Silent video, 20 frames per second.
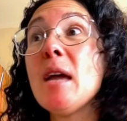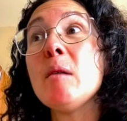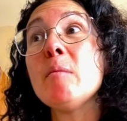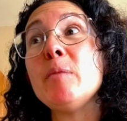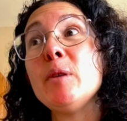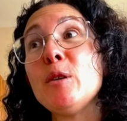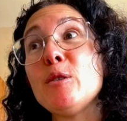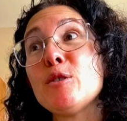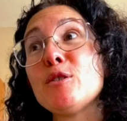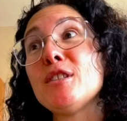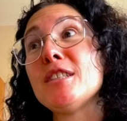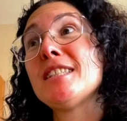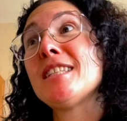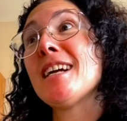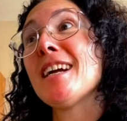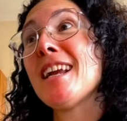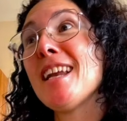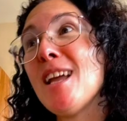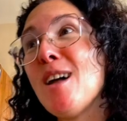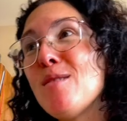because there's a
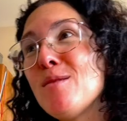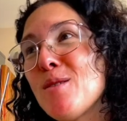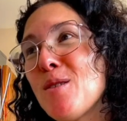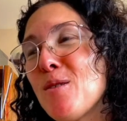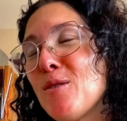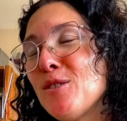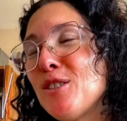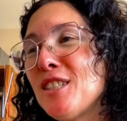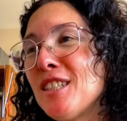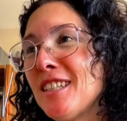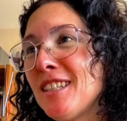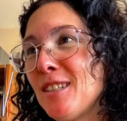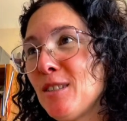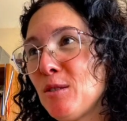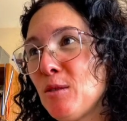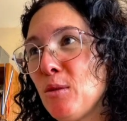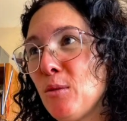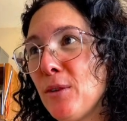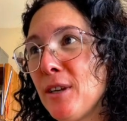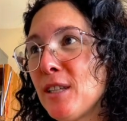cloud coaching in
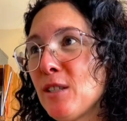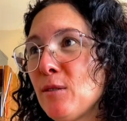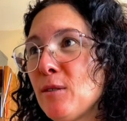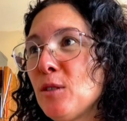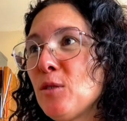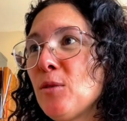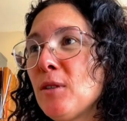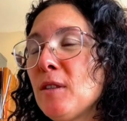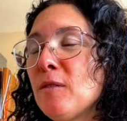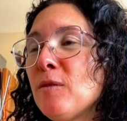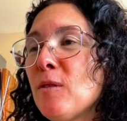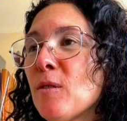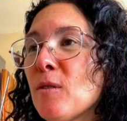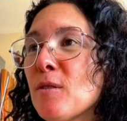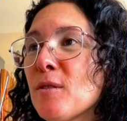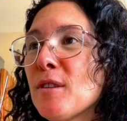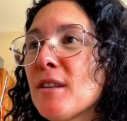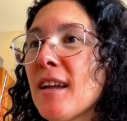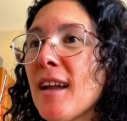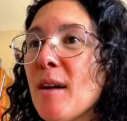2 weeks on the
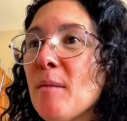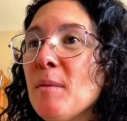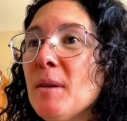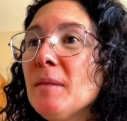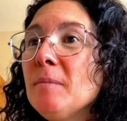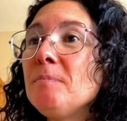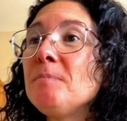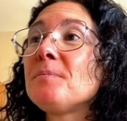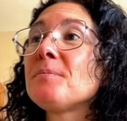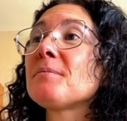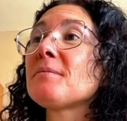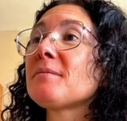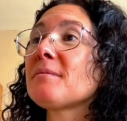24th coming.